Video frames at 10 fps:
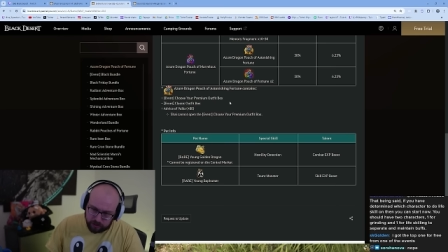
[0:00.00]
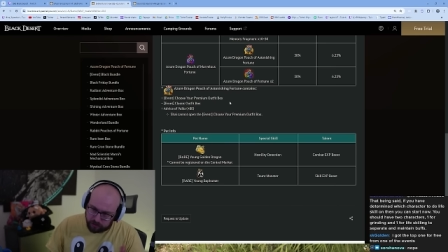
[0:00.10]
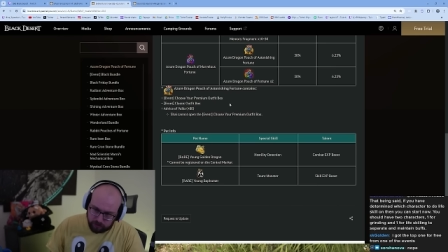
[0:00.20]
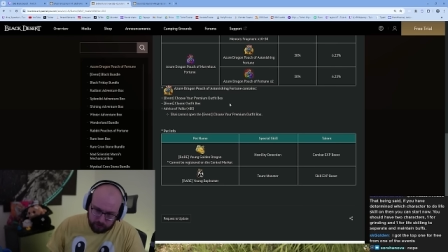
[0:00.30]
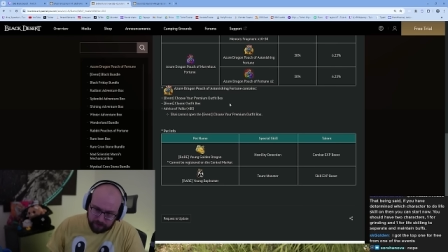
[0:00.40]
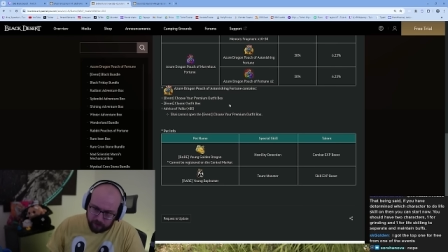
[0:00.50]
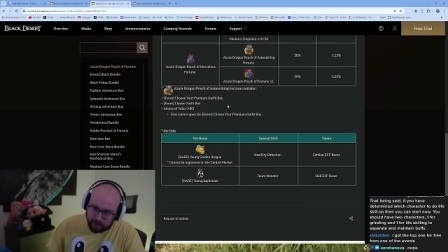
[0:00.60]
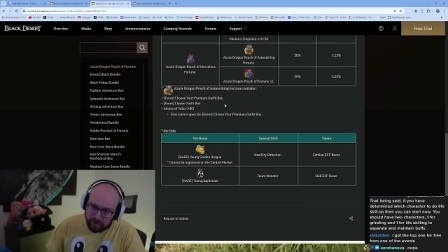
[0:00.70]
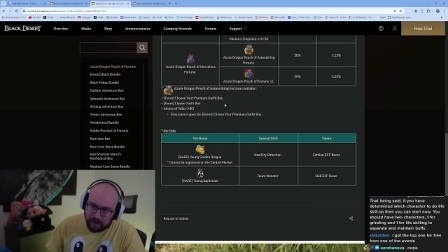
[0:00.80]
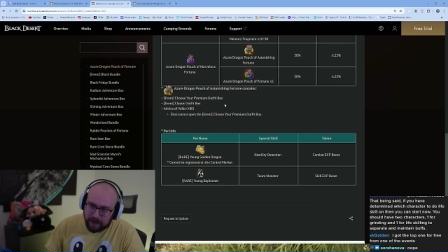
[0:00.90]
whatever
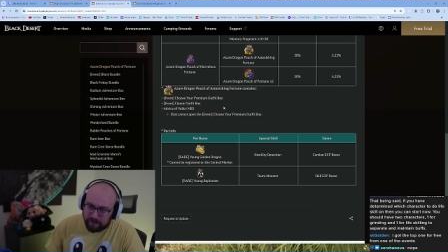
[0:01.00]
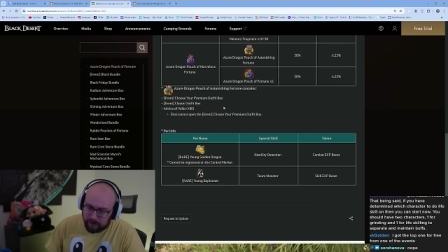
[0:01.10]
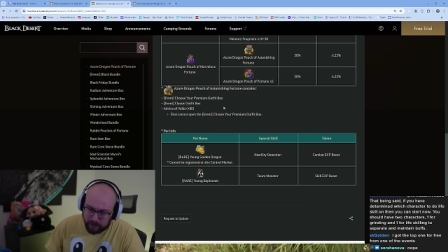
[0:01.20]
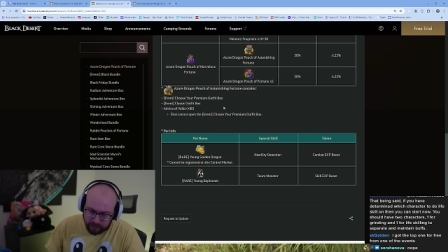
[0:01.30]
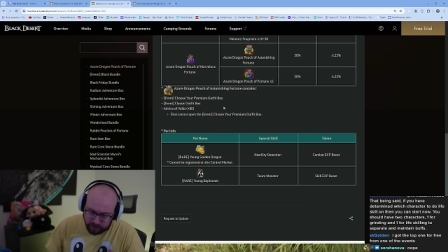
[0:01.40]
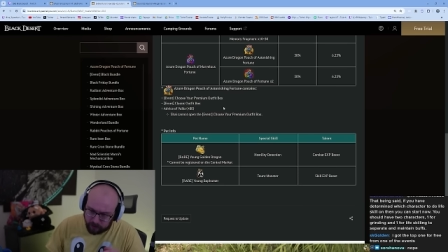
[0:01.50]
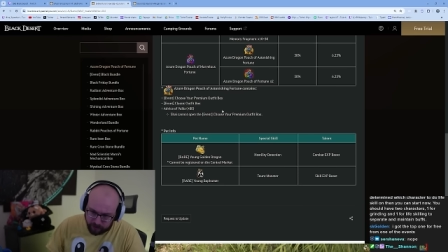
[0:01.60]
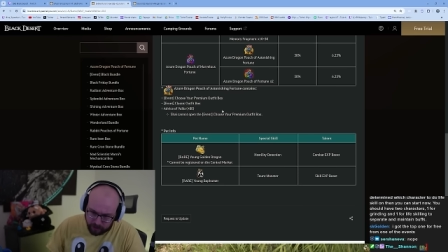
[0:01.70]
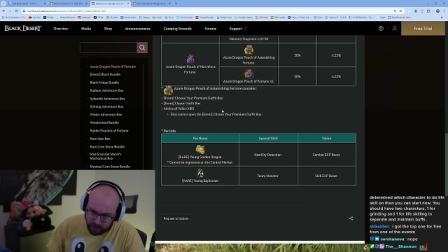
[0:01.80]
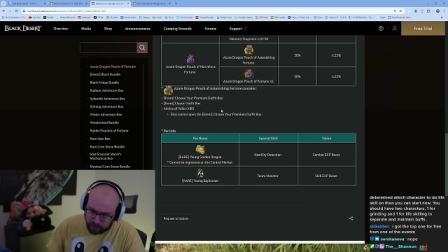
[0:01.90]
premium outfit box and whatever
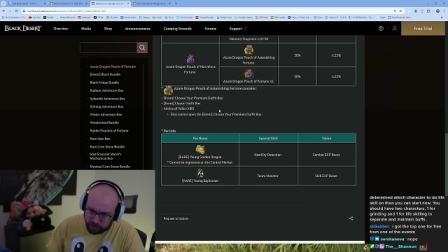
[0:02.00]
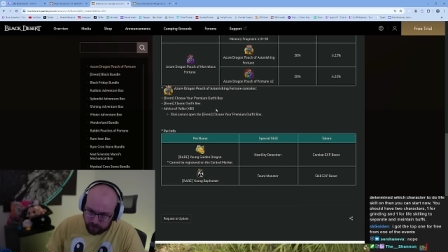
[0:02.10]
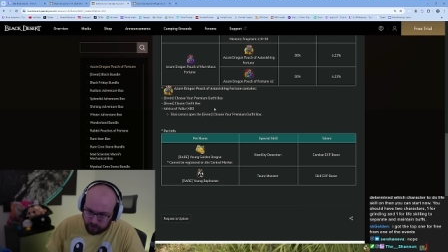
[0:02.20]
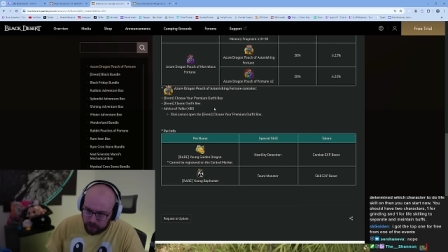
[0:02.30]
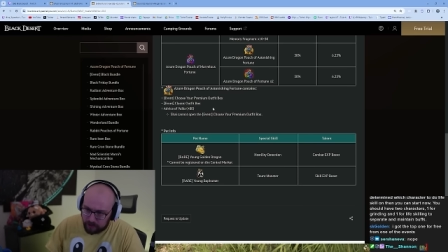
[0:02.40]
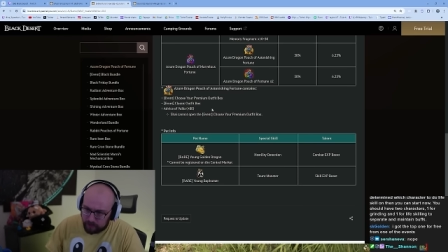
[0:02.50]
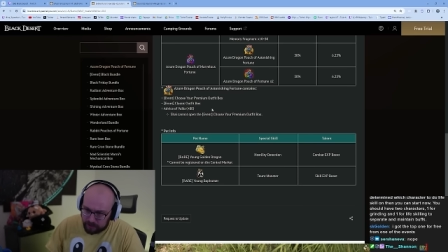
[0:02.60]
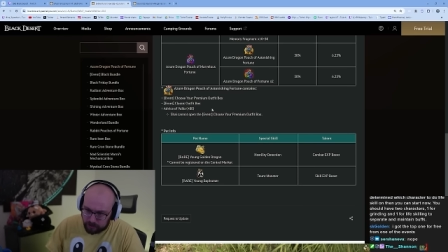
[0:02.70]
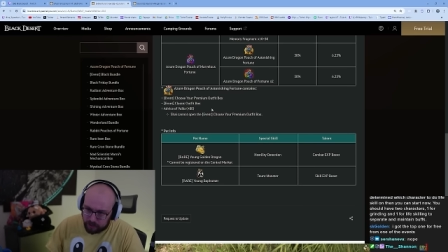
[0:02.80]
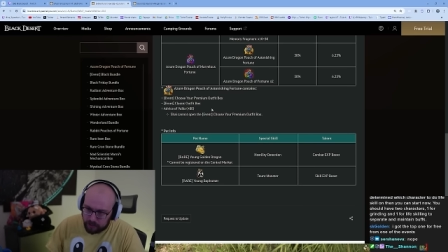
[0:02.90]
character you want,
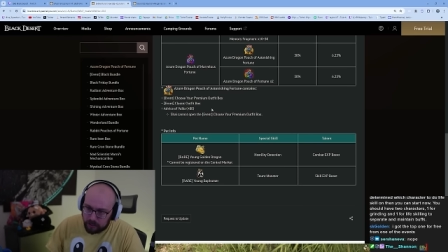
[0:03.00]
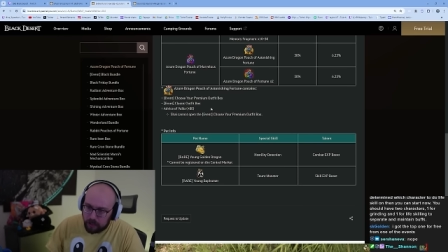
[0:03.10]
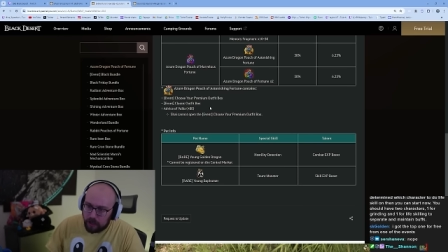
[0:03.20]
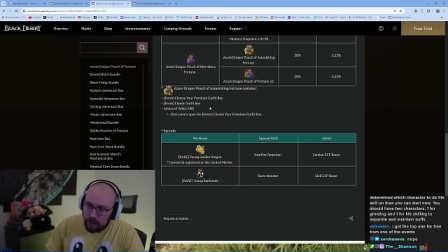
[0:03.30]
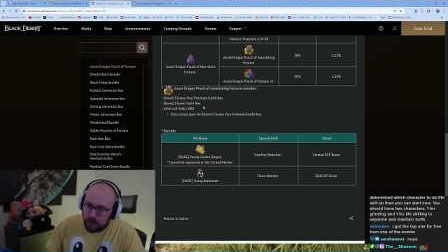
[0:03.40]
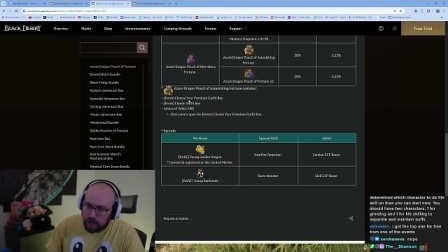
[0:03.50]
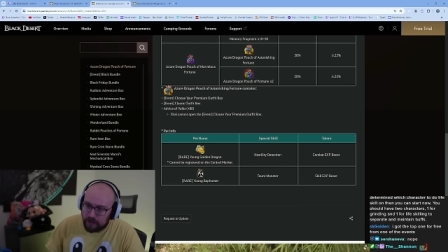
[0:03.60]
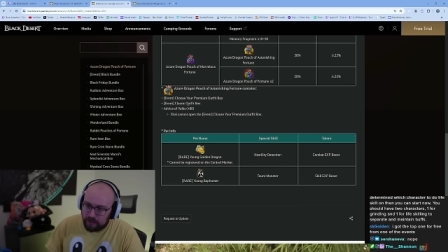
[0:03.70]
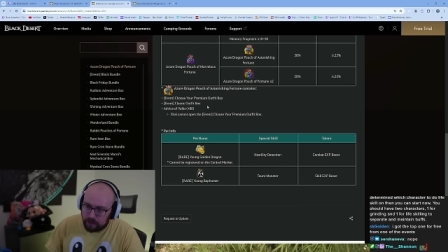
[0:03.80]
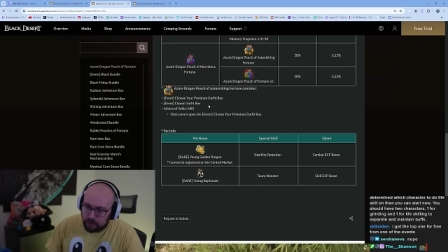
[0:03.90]
basically. Uh,
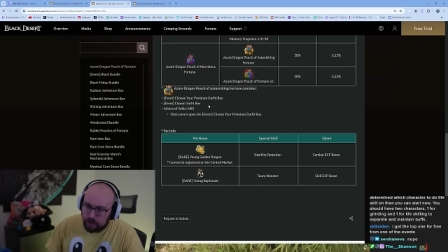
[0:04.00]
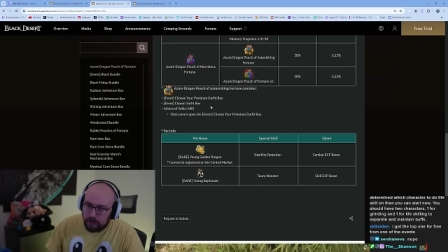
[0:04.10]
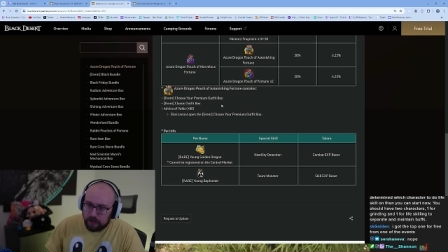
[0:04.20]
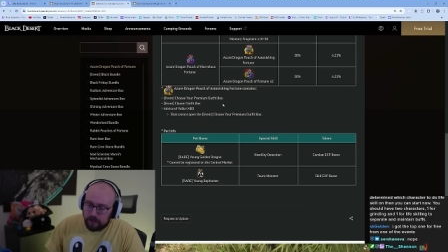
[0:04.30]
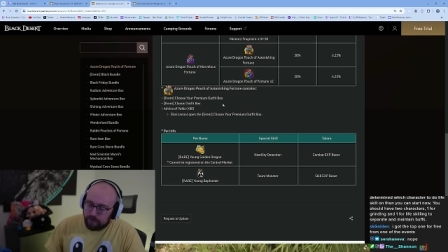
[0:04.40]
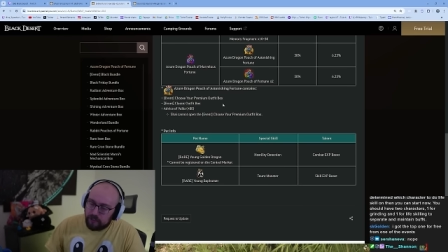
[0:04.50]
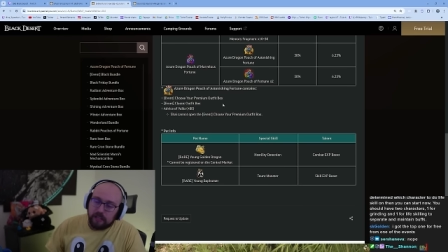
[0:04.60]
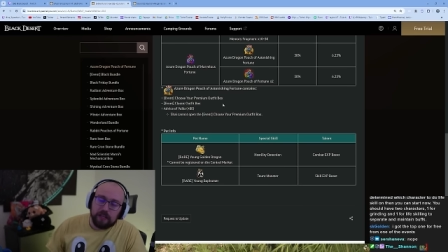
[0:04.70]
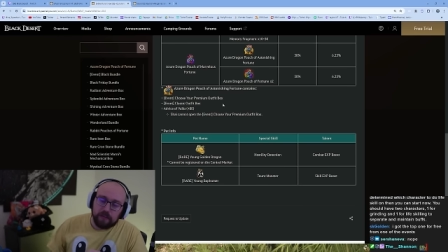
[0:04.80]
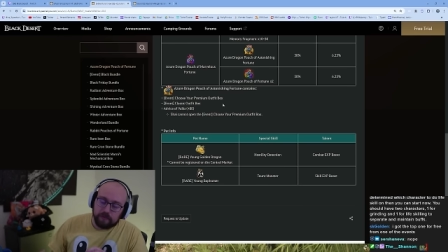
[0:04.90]
and then a
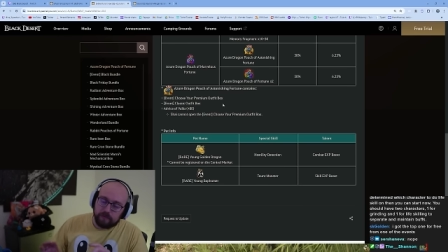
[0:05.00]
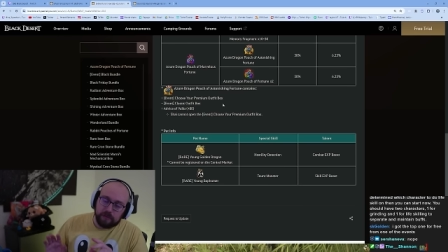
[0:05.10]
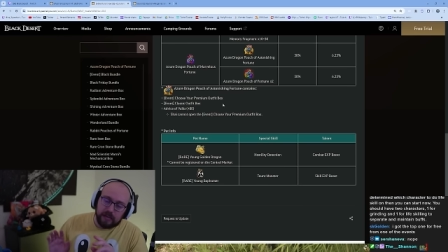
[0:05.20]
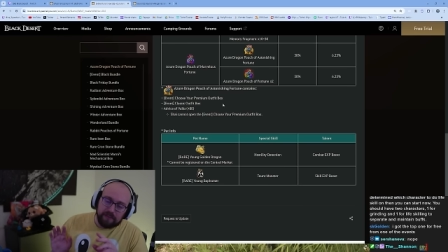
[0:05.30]
and then